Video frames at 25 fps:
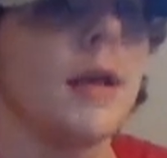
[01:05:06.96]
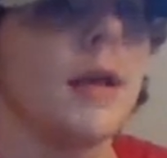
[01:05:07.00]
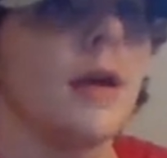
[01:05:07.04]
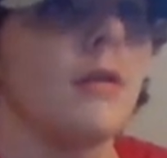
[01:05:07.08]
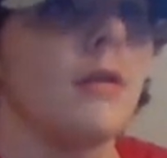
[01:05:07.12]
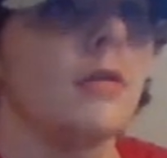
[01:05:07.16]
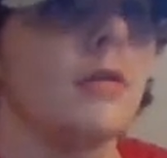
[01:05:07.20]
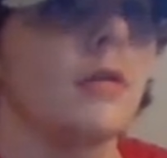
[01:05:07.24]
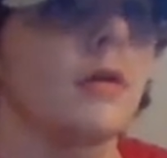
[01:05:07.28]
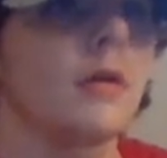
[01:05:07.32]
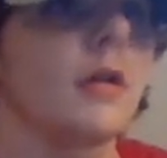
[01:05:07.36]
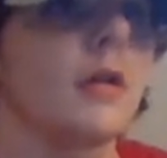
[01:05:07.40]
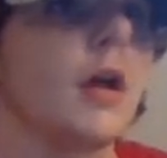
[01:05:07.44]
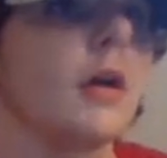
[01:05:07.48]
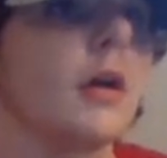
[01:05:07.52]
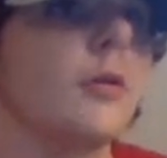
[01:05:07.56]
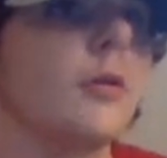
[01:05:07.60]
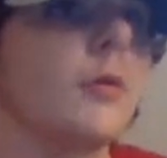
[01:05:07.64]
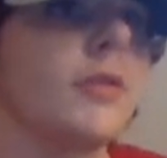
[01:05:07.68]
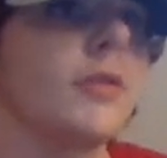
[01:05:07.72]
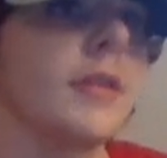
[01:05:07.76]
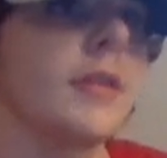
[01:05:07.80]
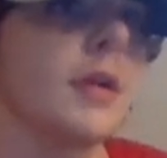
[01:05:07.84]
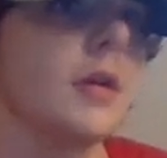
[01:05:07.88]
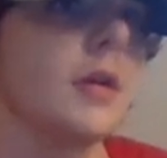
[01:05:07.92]
Now on the
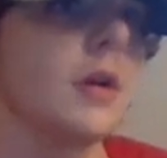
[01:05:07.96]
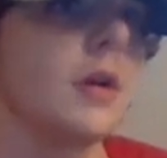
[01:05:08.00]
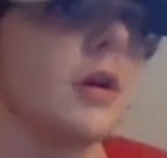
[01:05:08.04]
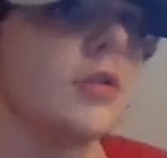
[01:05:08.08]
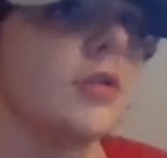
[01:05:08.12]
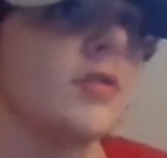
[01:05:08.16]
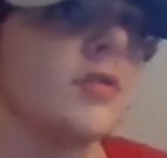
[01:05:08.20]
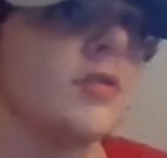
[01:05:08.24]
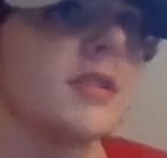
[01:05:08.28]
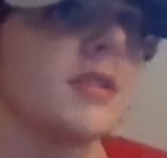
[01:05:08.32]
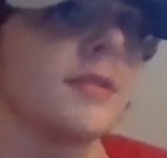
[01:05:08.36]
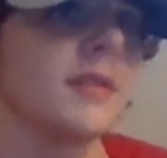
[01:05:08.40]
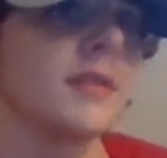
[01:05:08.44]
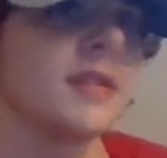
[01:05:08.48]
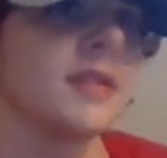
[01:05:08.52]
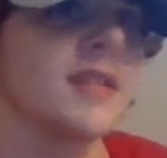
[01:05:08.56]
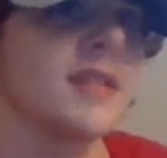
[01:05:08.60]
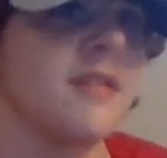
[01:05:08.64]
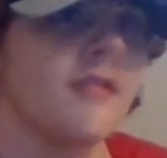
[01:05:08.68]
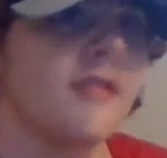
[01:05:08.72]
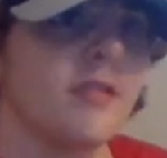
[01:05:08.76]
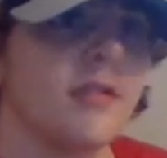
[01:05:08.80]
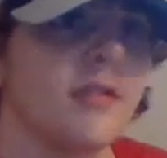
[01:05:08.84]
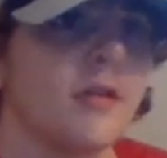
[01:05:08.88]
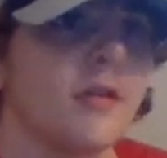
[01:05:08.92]
clock with the
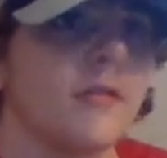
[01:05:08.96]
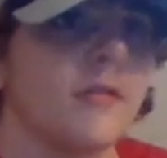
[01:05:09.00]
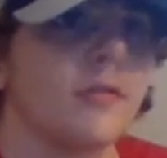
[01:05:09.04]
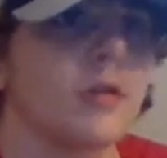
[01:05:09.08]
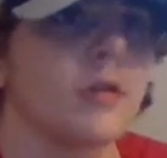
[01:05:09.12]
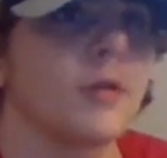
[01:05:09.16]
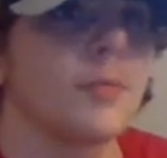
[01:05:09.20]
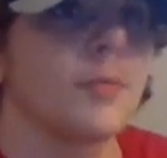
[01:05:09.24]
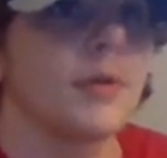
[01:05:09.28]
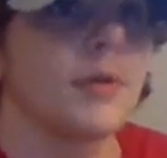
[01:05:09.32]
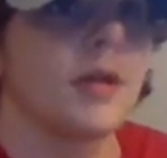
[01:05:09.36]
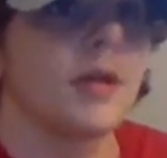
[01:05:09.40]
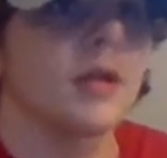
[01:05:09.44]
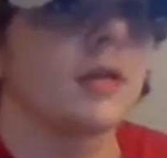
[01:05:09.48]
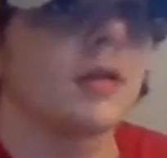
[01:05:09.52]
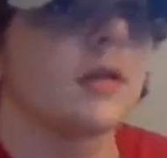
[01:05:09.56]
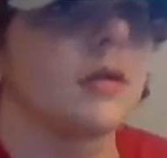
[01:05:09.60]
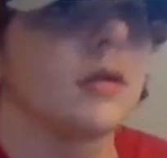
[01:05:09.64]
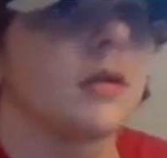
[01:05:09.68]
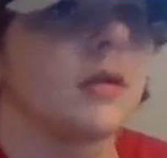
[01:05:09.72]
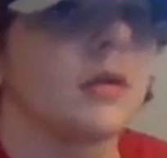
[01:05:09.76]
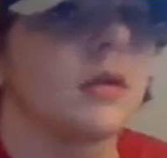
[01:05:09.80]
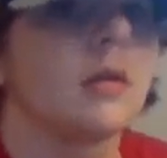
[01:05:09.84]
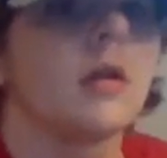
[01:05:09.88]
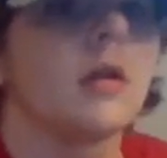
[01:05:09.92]
177th overall pick
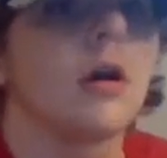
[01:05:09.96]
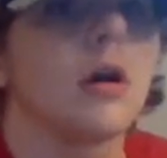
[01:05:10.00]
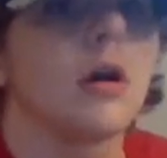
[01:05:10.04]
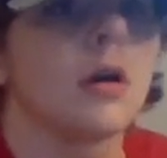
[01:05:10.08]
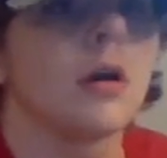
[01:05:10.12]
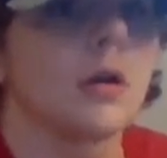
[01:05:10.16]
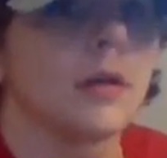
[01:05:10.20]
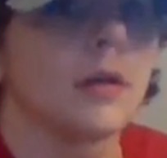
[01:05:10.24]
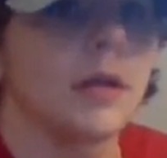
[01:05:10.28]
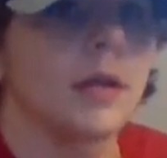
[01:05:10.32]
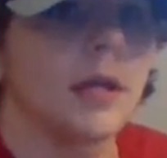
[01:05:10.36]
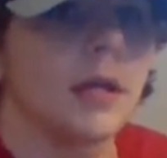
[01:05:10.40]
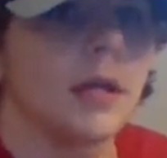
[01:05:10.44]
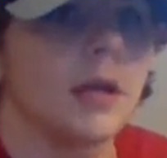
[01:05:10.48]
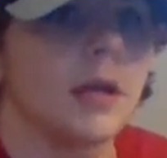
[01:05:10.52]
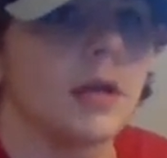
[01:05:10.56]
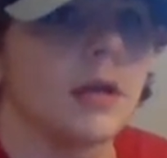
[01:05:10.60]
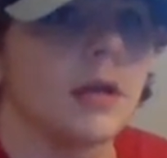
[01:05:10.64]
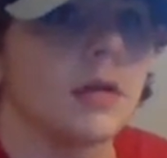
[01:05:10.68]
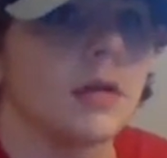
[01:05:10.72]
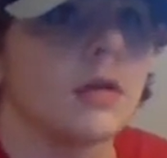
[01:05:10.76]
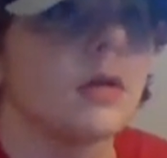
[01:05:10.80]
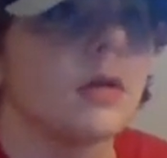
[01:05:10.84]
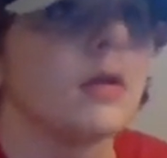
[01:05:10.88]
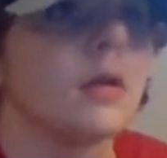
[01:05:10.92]
are the
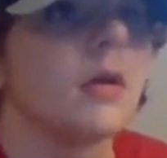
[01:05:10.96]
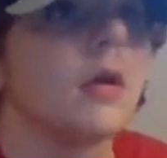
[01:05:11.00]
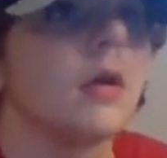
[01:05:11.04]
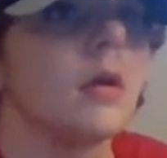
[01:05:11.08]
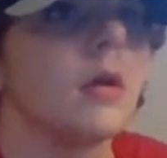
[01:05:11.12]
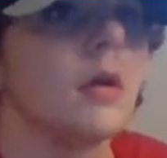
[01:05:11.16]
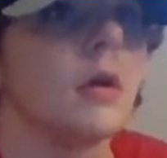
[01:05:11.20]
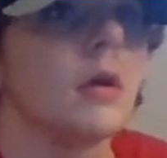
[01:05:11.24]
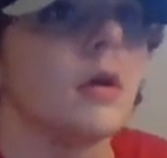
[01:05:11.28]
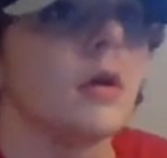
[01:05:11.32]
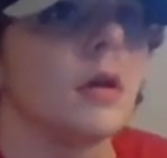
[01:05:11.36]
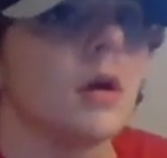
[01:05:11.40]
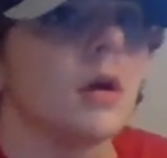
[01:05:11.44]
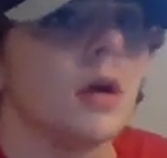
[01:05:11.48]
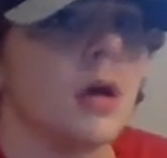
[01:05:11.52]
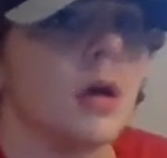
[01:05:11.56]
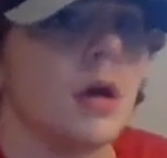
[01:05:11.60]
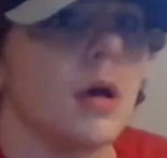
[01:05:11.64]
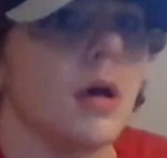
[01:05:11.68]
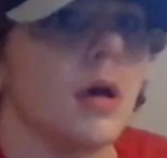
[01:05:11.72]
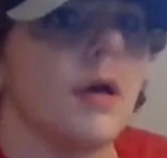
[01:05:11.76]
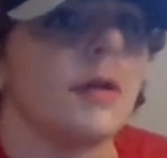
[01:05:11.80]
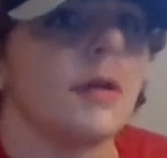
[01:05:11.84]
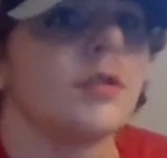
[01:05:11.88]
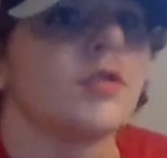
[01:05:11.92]

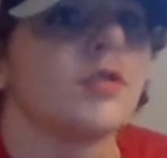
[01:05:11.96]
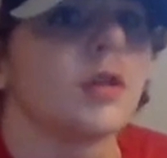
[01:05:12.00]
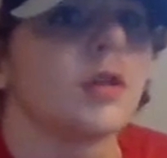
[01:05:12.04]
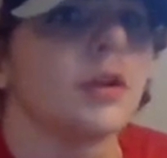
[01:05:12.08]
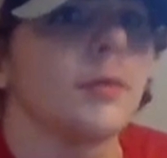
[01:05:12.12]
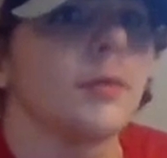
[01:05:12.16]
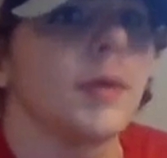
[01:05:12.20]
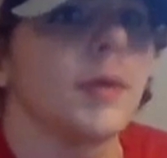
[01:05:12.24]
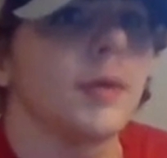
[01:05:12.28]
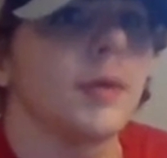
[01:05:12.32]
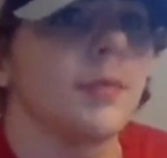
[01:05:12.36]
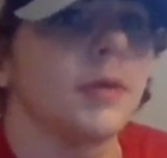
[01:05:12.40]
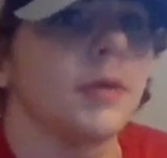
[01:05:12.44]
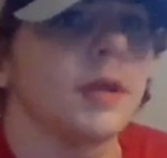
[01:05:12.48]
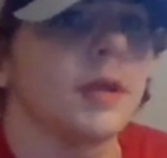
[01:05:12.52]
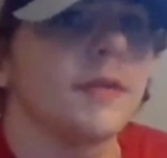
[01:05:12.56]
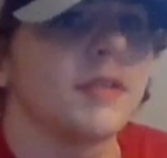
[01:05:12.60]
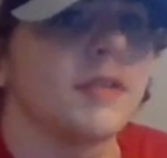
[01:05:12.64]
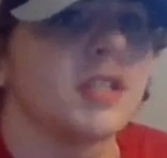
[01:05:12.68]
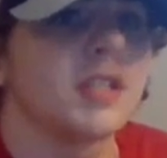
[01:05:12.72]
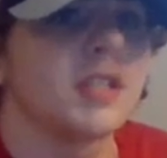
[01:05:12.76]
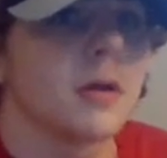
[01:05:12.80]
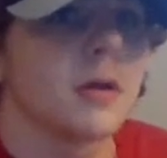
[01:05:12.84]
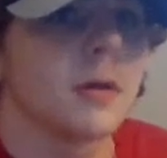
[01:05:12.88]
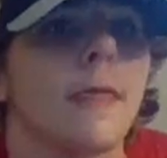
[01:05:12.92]
Toronto Maple
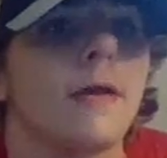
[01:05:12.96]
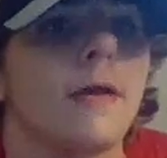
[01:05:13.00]
Leafs.